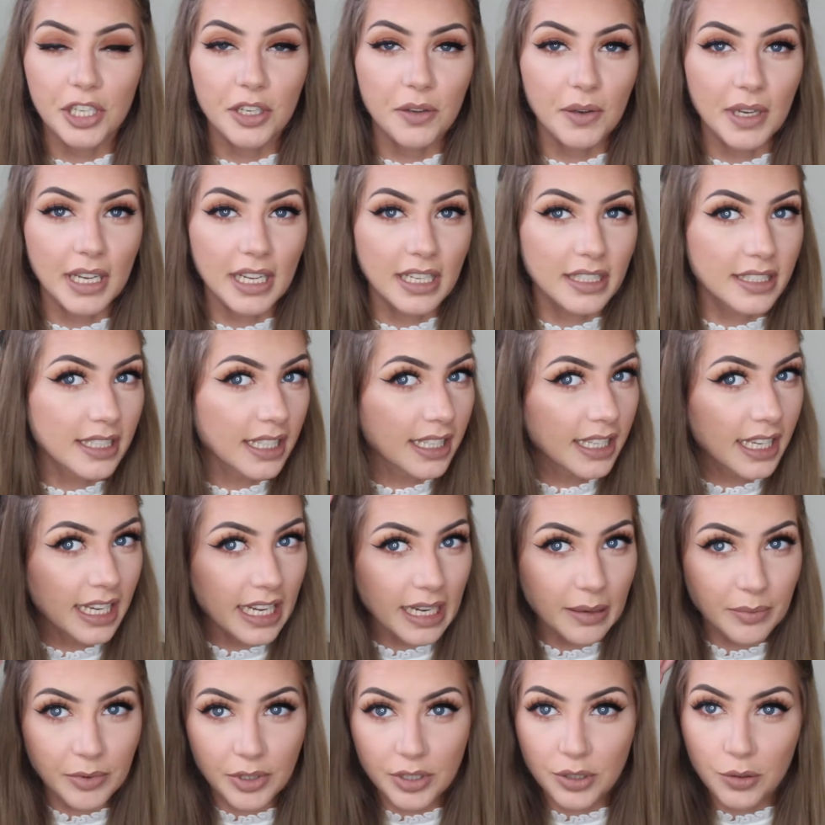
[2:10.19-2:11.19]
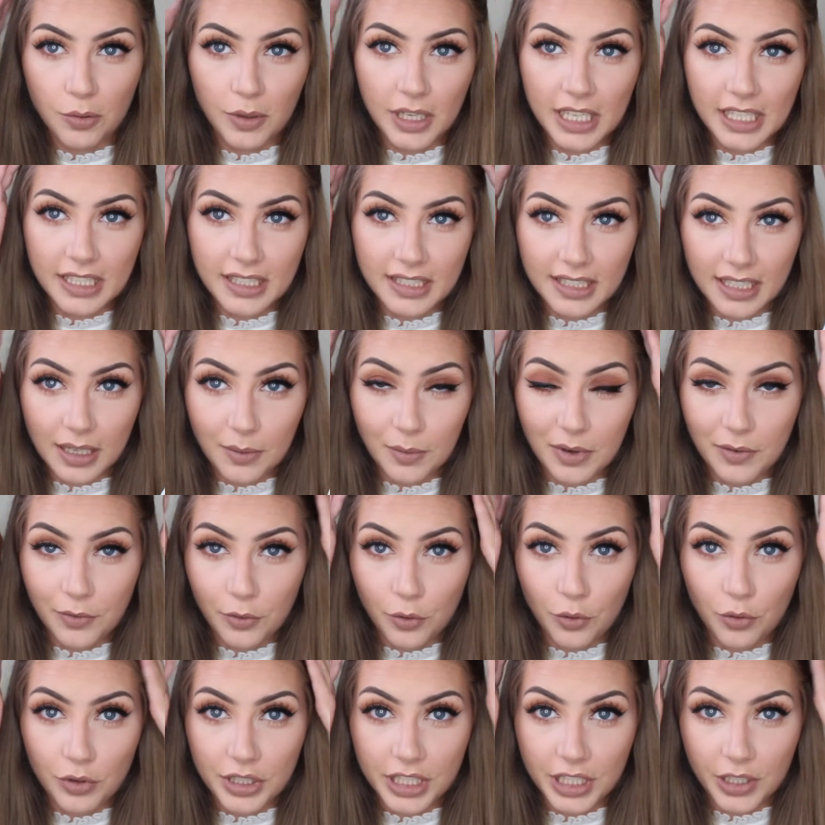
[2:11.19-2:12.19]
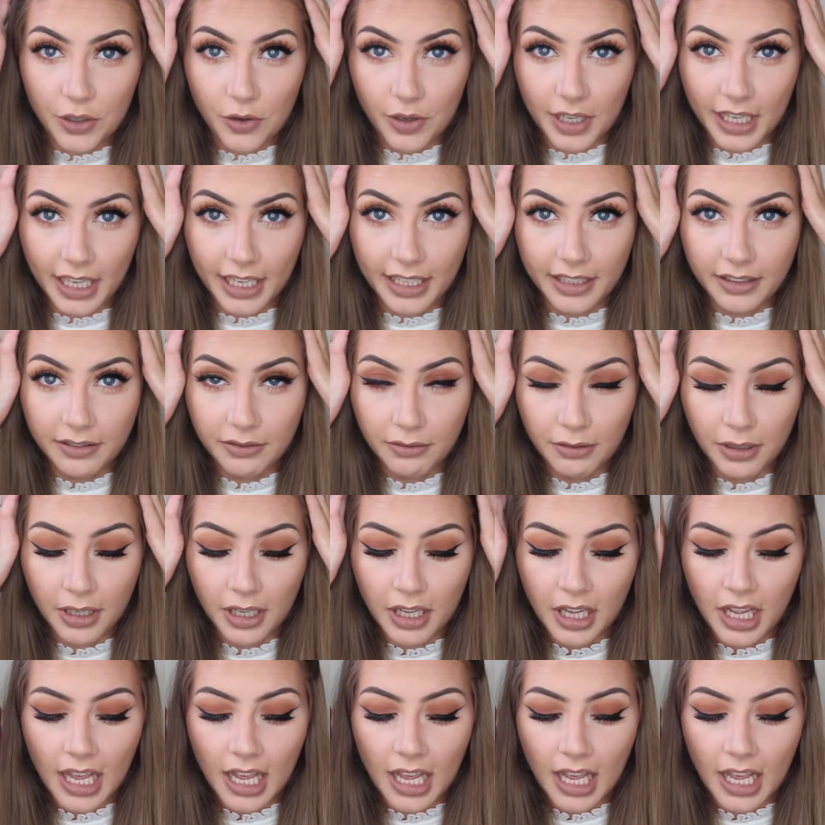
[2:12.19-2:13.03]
do is keep the twists that we've already got in.